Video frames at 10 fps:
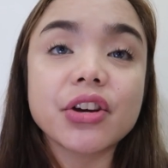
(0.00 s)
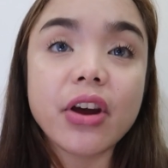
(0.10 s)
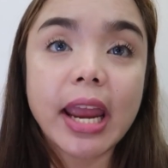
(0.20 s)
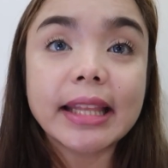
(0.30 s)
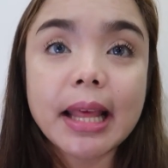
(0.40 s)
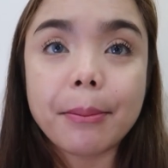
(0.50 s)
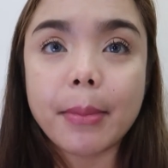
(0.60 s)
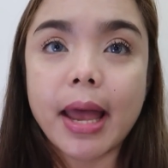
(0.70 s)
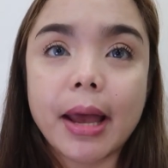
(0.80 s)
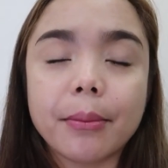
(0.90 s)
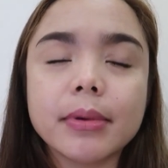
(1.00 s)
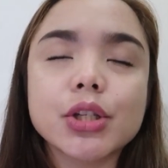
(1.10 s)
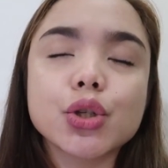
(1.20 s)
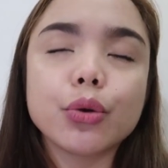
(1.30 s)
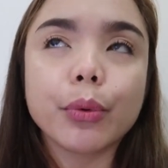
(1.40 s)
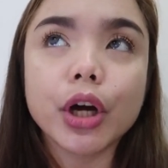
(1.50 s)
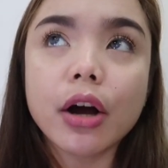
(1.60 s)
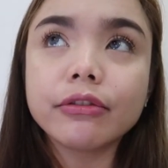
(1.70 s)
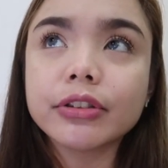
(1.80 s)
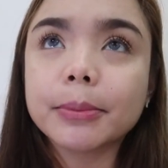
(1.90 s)
mm. It's super
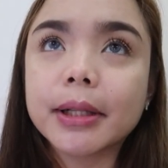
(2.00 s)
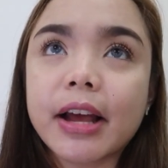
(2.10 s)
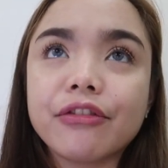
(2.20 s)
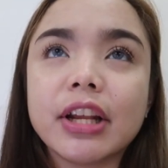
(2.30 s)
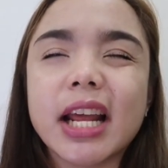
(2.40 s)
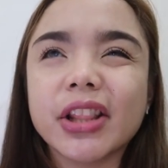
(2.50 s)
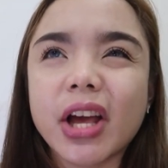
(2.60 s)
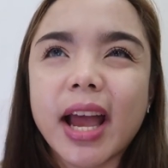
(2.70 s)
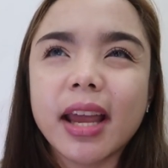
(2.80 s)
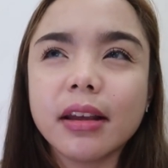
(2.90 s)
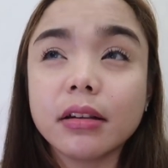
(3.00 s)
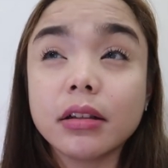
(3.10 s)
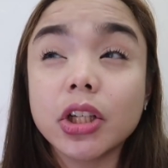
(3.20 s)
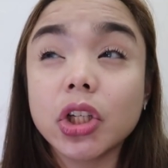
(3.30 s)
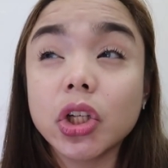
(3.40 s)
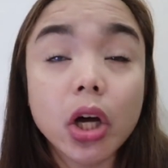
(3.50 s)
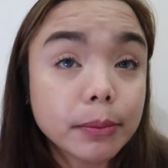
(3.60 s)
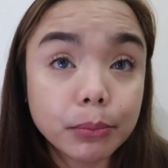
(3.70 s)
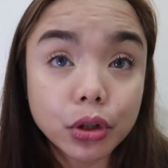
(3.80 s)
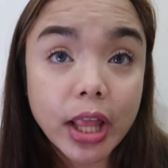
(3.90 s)
comfortable. I feel like I did
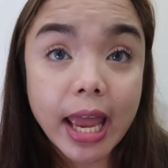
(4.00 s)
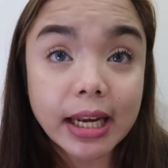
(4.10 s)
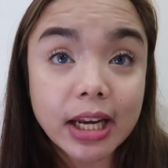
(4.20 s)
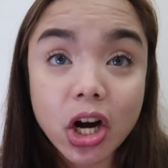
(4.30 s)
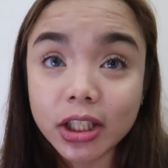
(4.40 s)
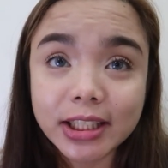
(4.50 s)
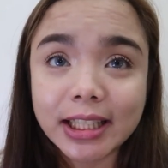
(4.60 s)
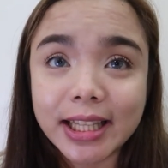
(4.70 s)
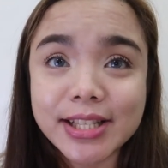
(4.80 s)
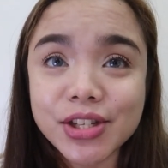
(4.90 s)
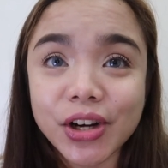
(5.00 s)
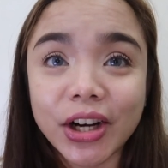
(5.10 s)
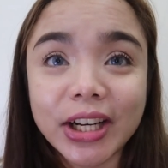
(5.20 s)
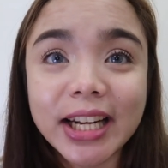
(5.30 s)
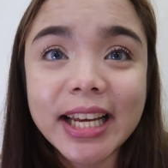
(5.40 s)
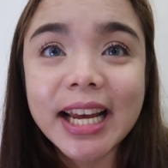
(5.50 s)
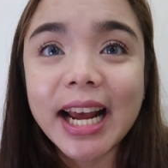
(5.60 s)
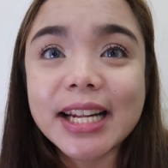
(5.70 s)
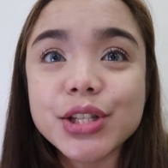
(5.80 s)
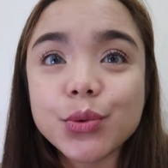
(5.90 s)
not put any contact lens on.
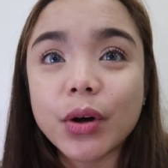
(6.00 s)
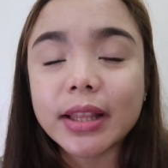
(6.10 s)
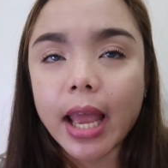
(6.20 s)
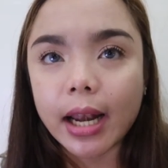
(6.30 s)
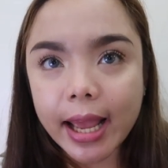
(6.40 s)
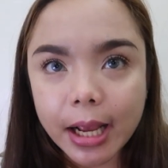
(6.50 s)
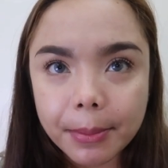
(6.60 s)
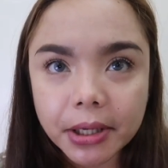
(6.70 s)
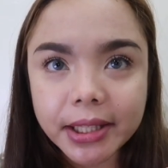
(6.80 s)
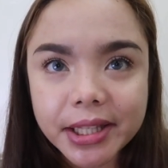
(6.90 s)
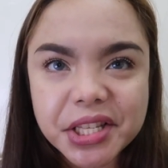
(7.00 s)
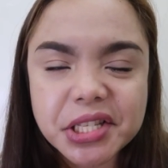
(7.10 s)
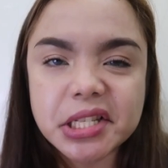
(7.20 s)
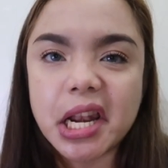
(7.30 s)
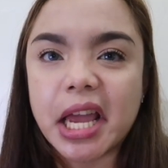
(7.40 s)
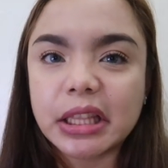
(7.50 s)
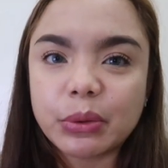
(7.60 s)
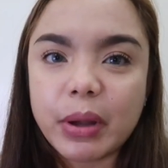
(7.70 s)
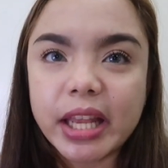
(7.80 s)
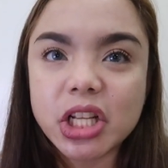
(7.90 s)
That's what I like about it. It's
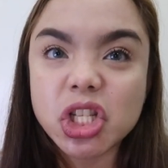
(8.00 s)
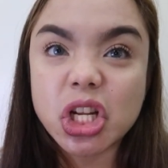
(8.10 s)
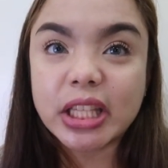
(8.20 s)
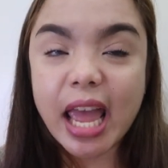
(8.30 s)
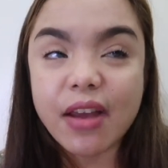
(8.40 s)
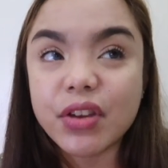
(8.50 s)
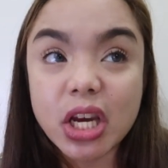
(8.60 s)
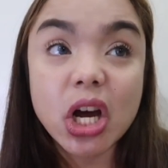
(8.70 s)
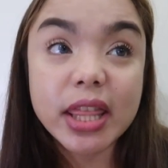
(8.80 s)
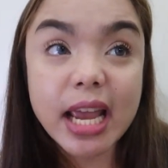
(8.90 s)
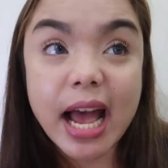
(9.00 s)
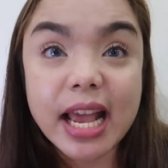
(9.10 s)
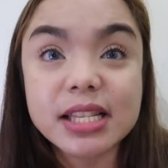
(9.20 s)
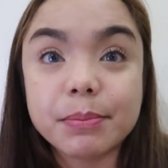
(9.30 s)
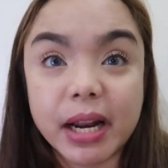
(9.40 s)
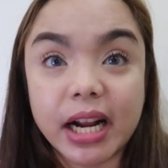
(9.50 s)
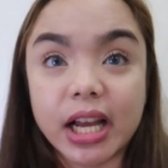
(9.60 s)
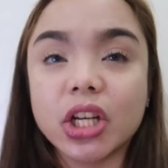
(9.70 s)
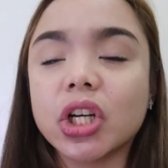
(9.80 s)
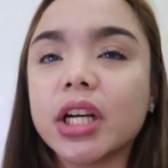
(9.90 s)
lightweight. It's not heavy on the eyes. Parang
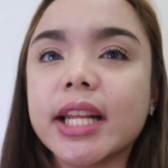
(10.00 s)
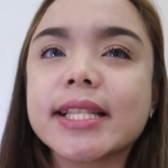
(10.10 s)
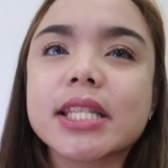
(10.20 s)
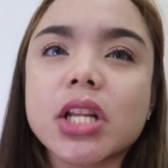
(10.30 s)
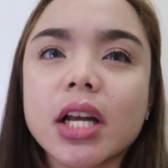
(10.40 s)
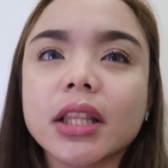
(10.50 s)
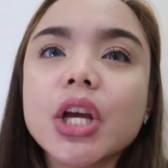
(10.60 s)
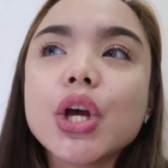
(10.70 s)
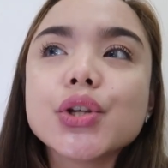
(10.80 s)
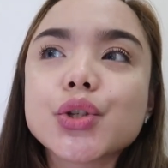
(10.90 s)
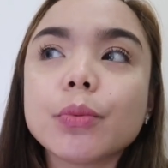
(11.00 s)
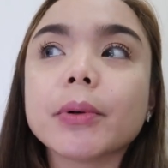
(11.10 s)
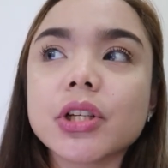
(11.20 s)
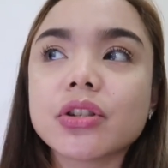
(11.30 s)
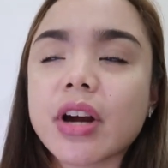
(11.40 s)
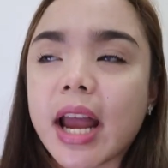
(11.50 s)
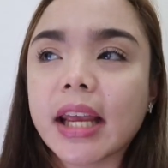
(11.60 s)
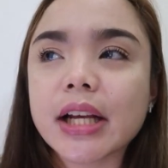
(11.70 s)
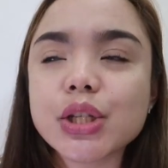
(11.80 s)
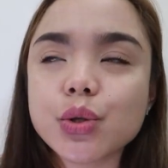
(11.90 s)
ganon. It's not super
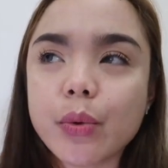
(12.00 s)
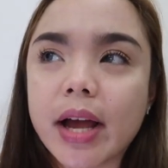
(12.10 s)
drying as